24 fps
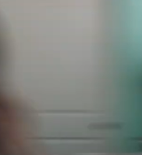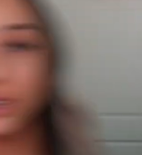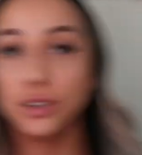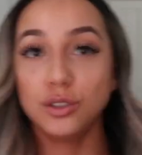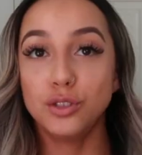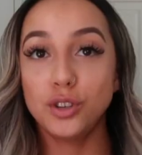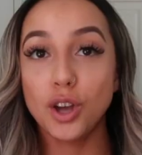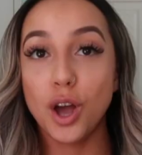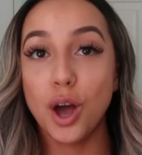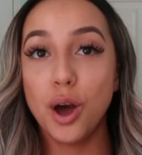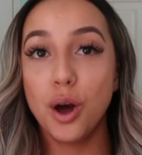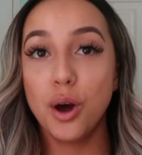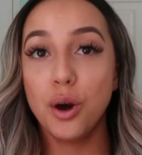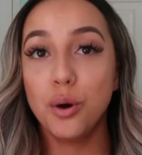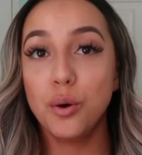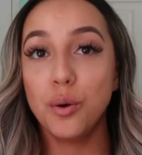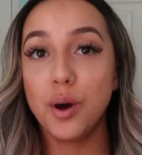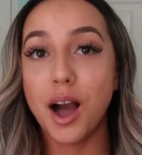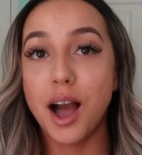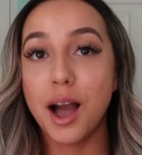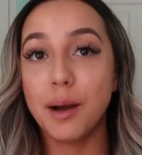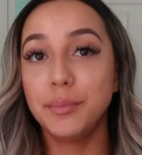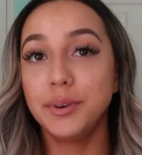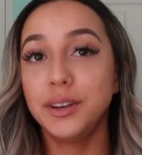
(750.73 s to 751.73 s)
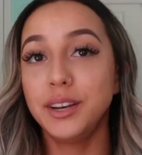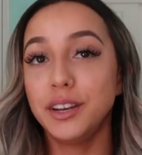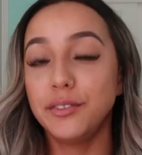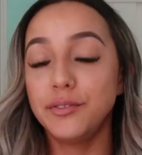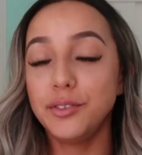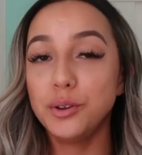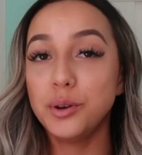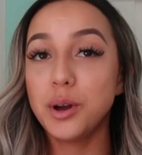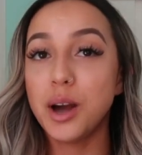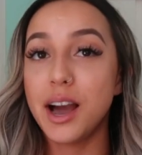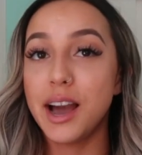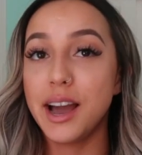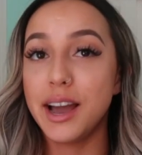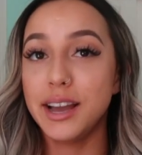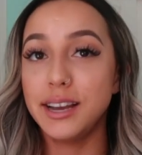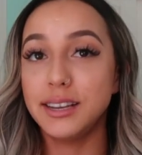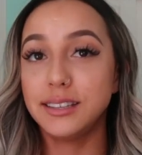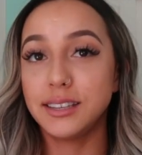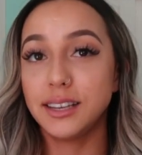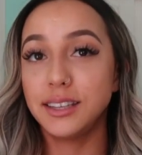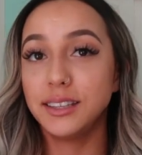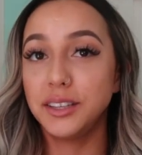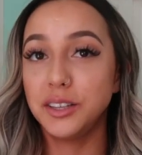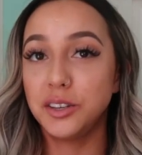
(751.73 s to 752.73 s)
So I'm gonna give you
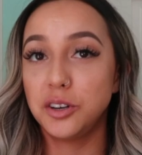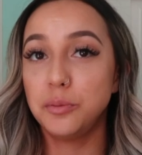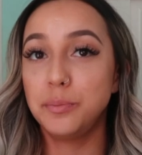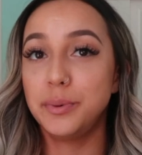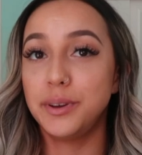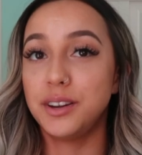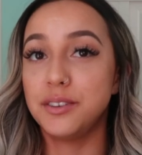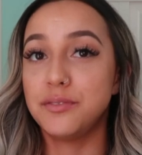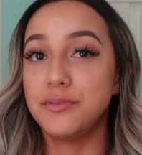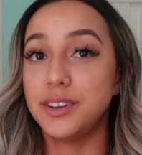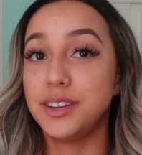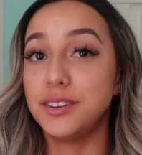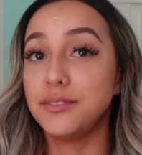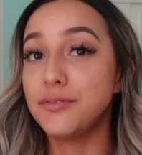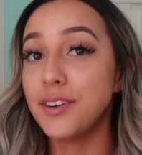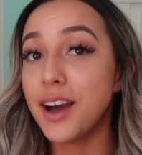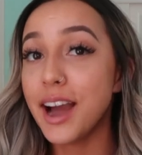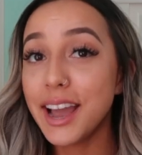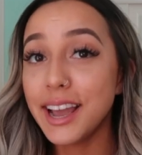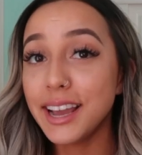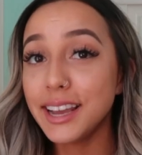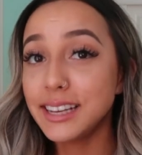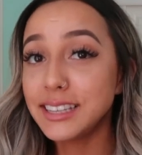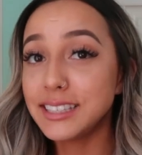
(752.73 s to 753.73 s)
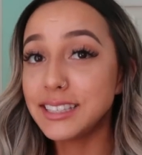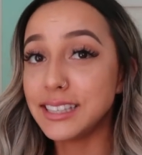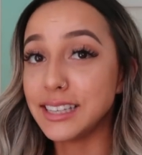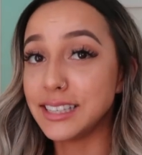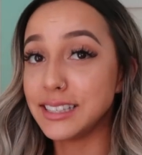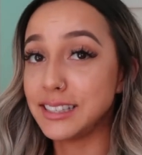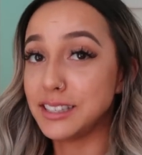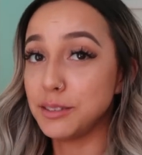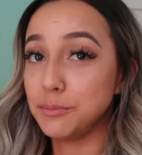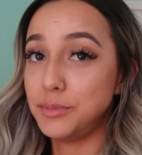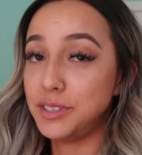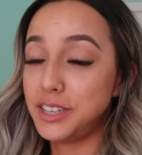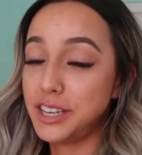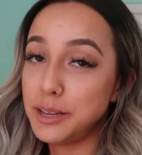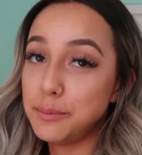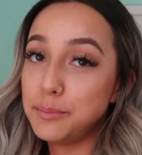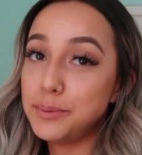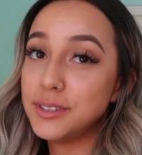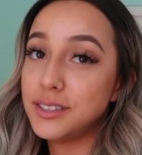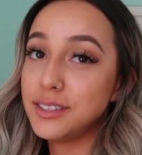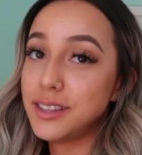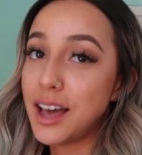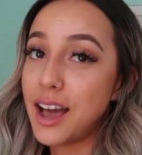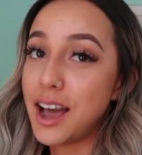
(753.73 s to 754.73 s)
guys a little bit of advice and some
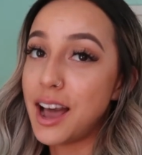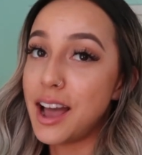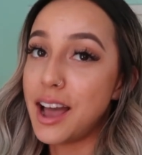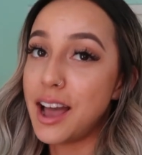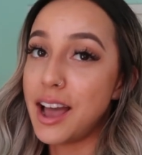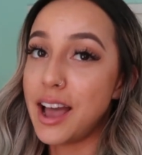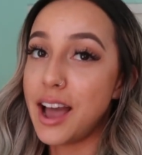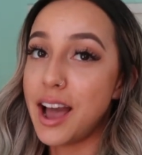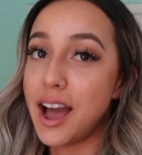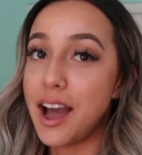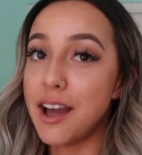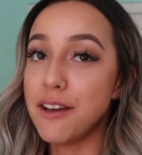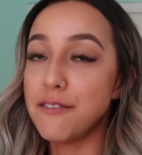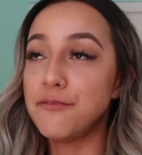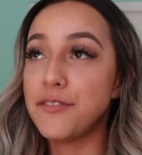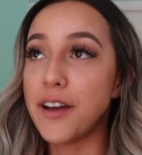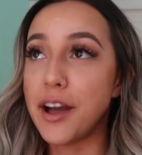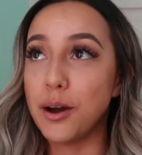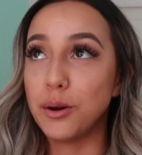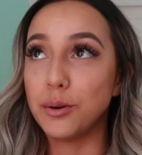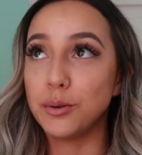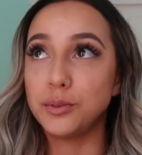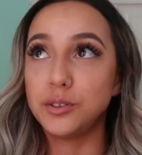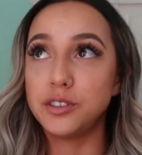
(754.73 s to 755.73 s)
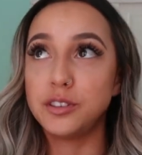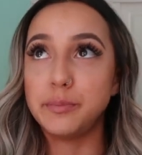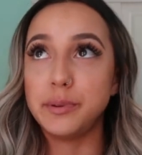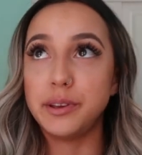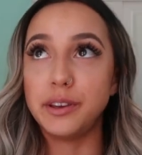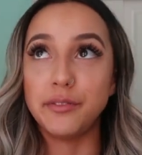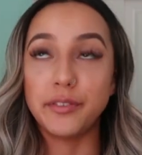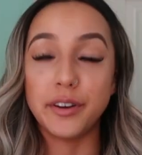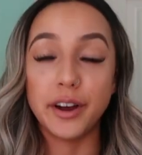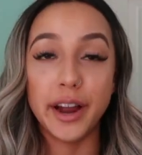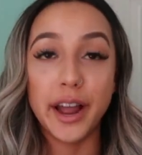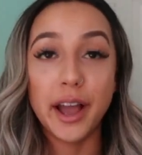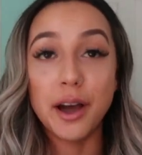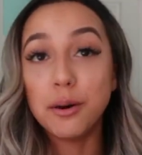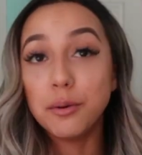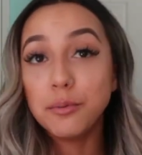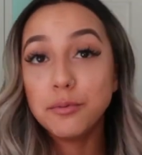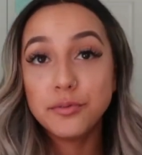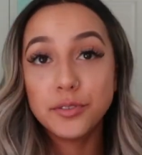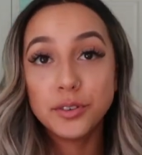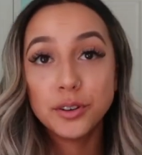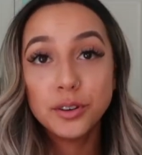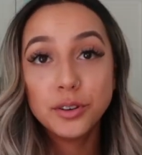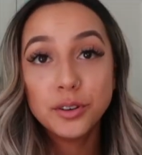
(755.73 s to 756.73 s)
tips that I found to be very
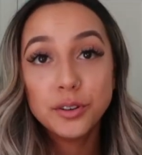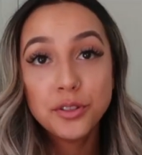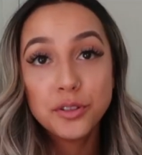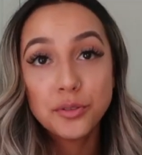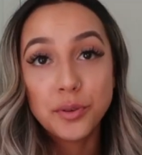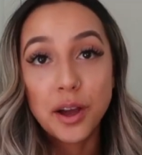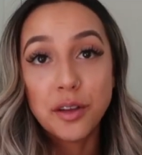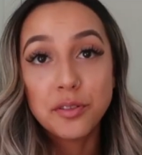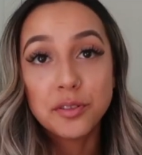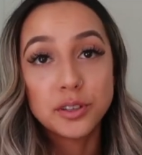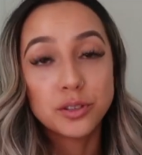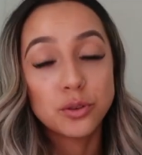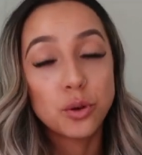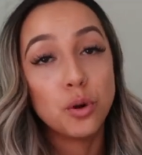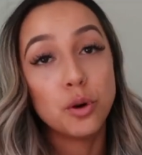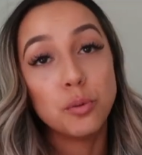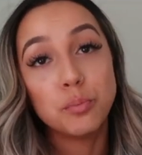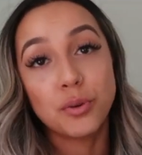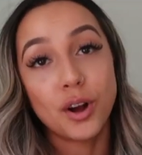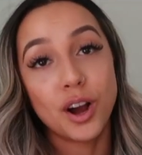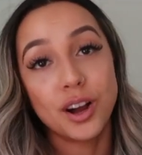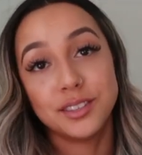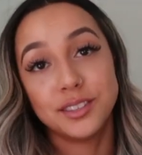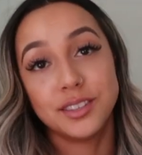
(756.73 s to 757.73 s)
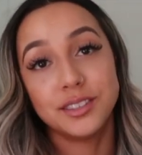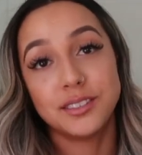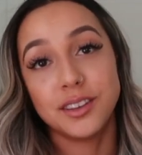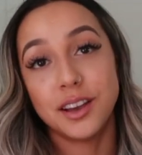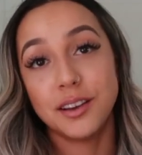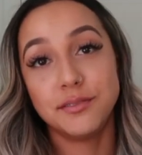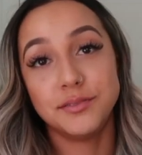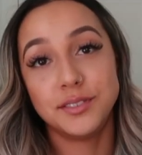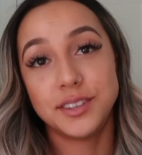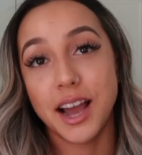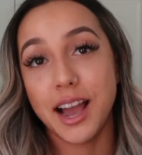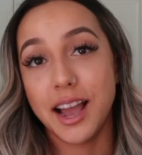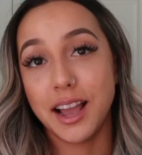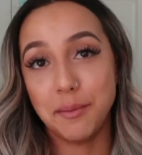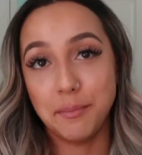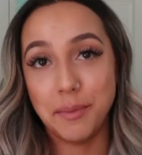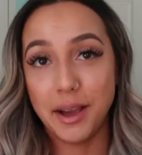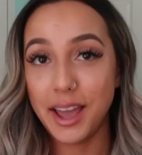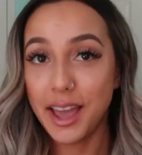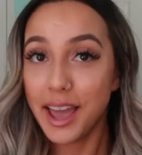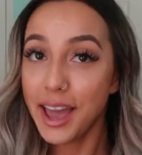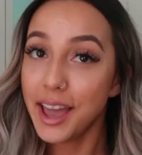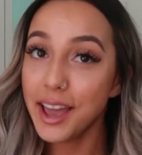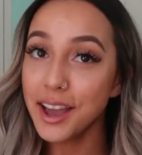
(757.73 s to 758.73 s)
helpful throughout this whole process of dyeing my
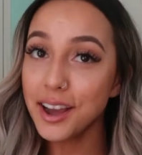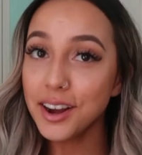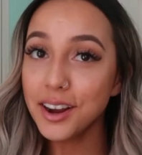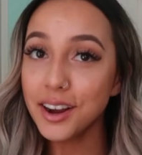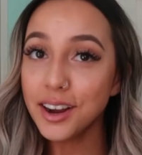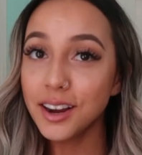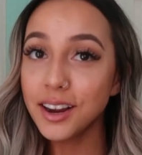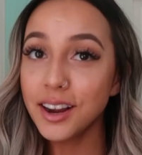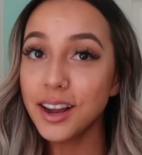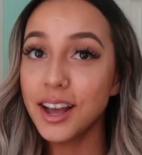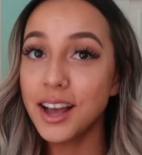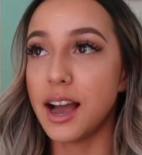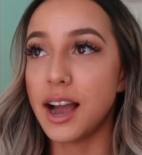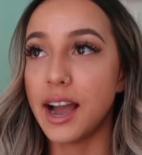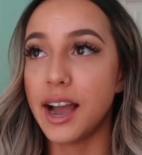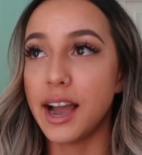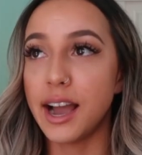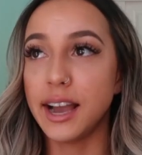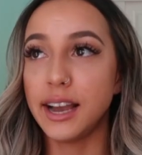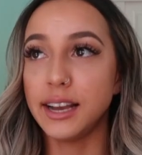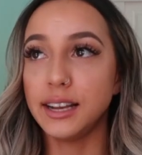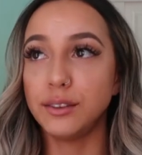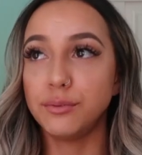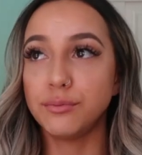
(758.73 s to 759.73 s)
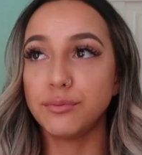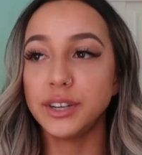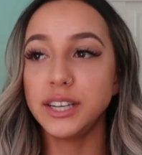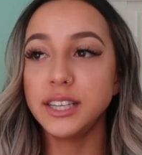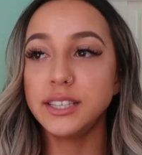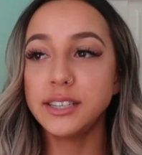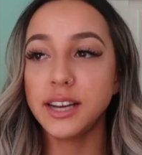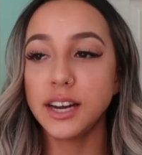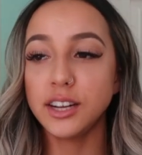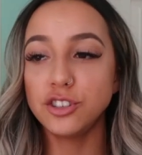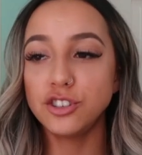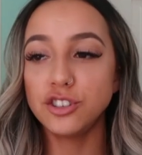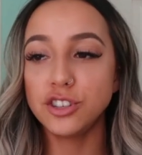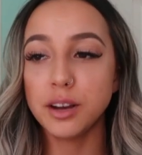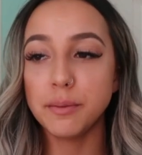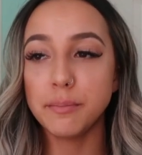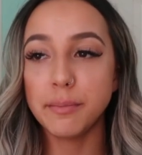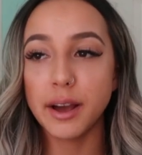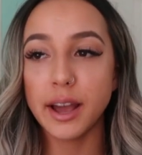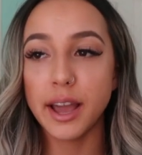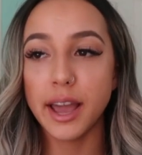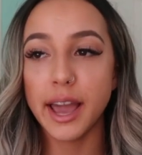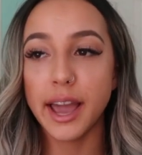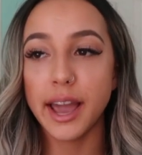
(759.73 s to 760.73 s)
hair. I retouched up
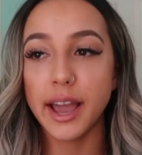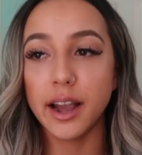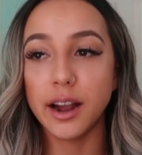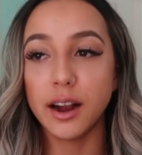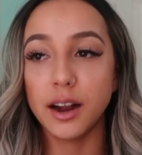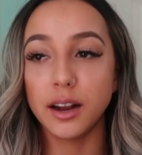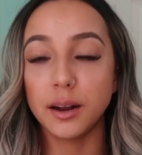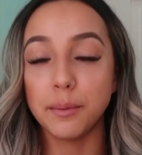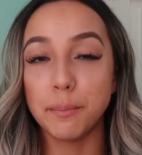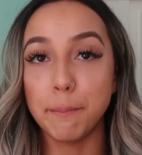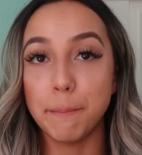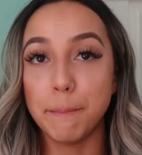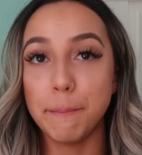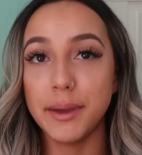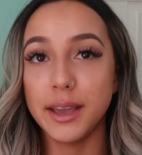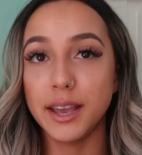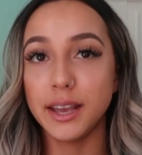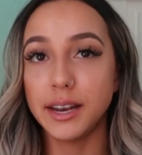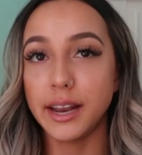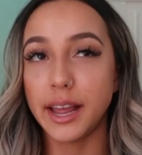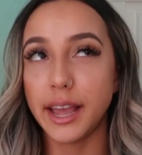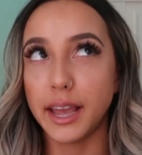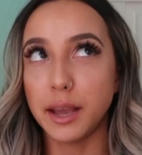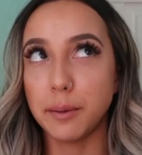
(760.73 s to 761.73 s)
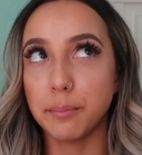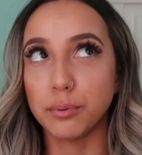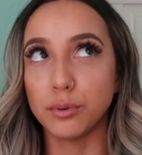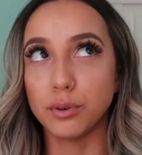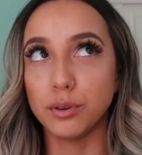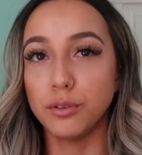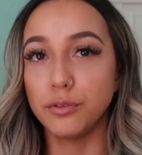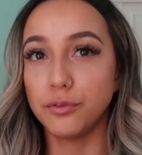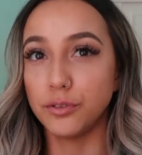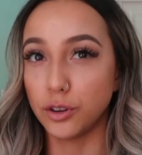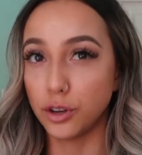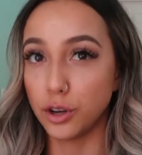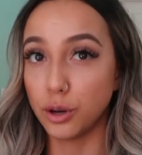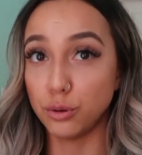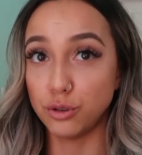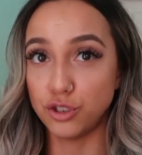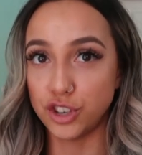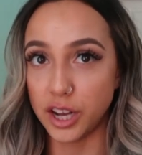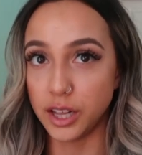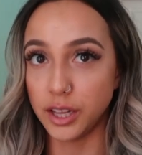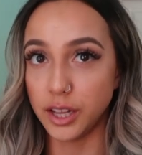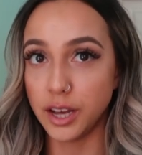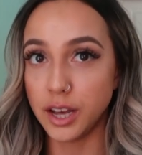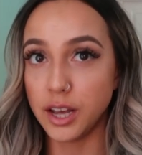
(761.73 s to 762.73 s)
my hair mid-April for
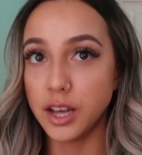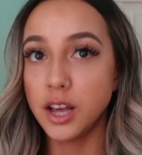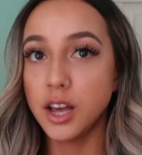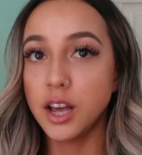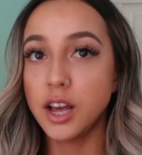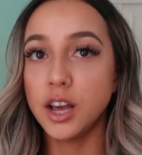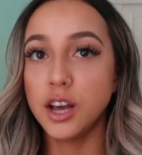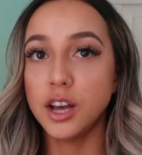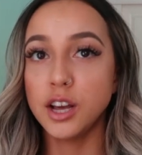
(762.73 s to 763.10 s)
Coachella.